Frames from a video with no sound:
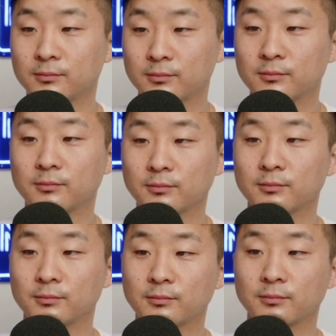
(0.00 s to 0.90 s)

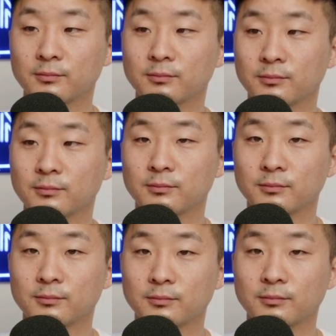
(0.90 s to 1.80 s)

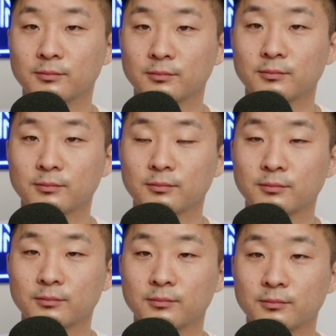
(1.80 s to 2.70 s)

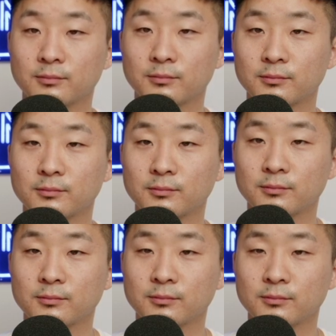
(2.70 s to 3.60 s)

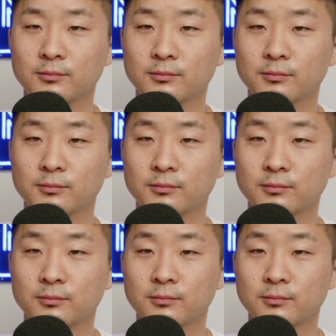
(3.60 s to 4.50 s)

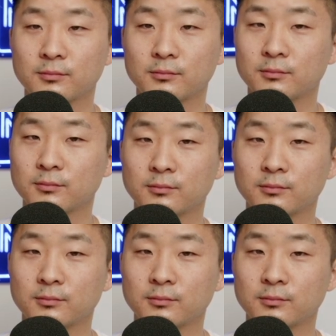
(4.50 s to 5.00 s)
(not speaking)